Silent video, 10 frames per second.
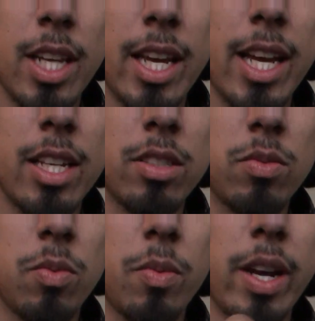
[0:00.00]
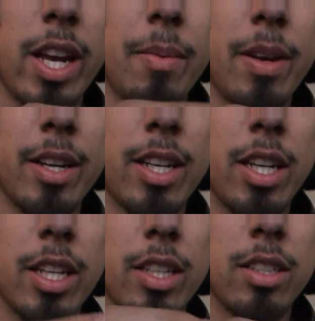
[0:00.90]
and it has way better
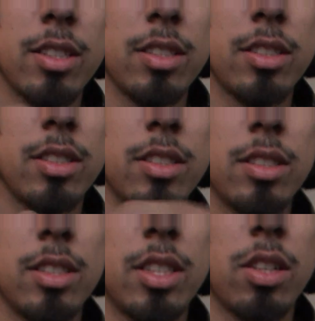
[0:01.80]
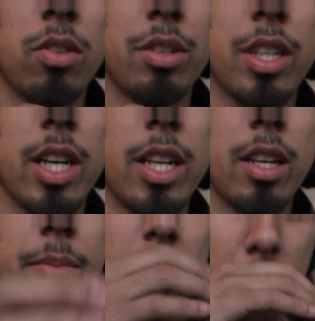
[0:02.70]
cutting, you know, corner
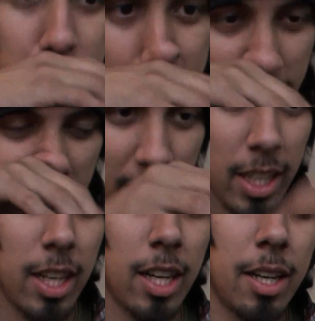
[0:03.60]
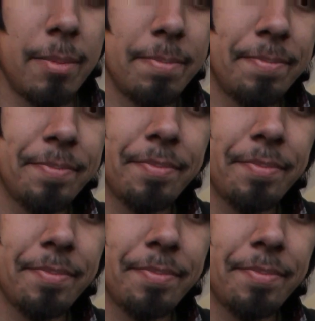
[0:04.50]
cutting ability. So